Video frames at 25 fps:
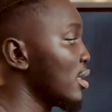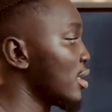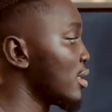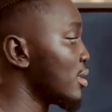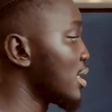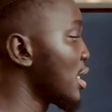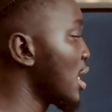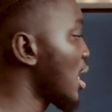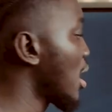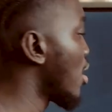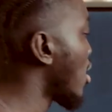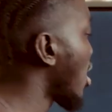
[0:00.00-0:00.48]

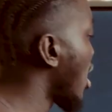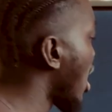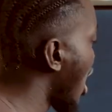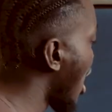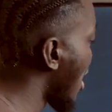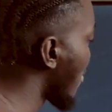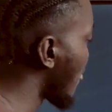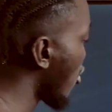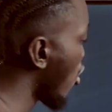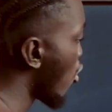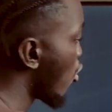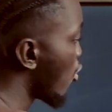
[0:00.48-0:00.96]
Now,
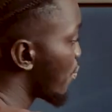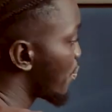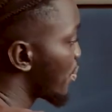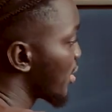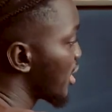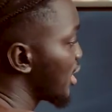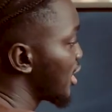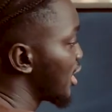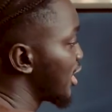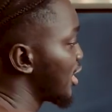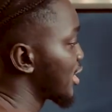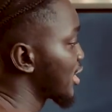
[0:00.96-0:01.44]
I'm
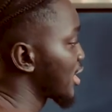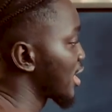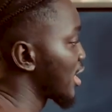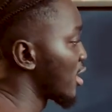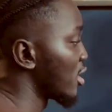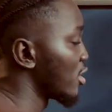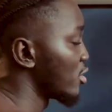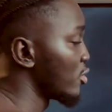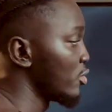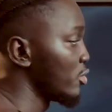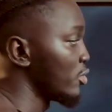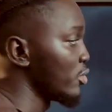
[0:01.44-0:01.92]
opening this
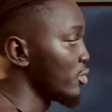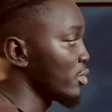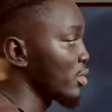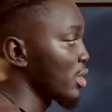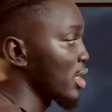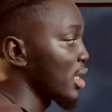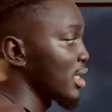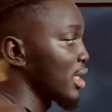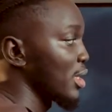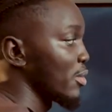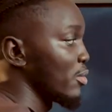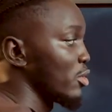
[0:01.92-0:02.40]
candle
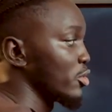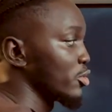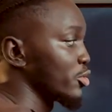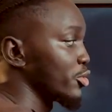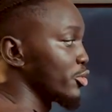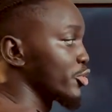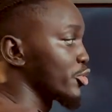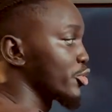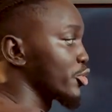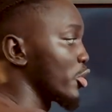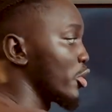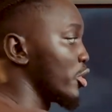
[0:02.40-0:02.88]
and I want to
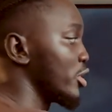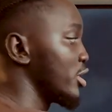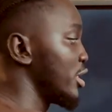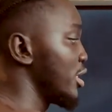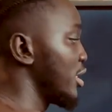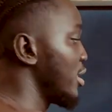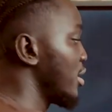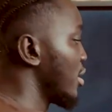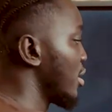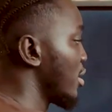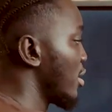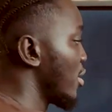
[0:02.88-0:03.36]

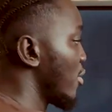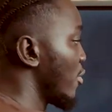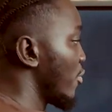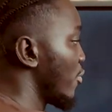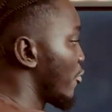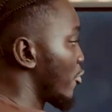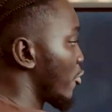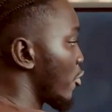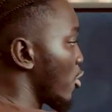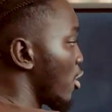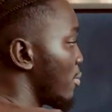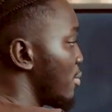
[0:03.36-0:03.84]
study
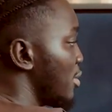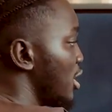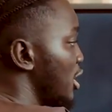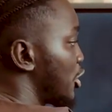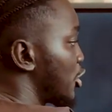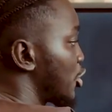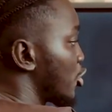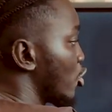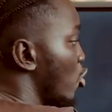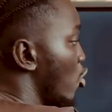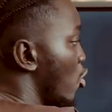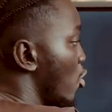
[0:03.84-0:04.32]
from
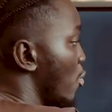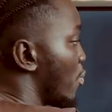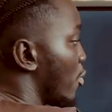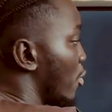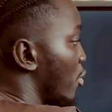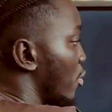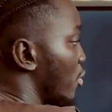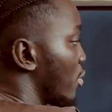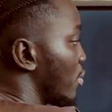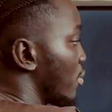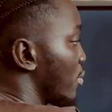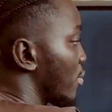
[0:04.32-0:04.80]
its
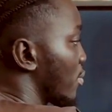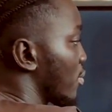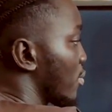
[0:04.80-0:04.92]
open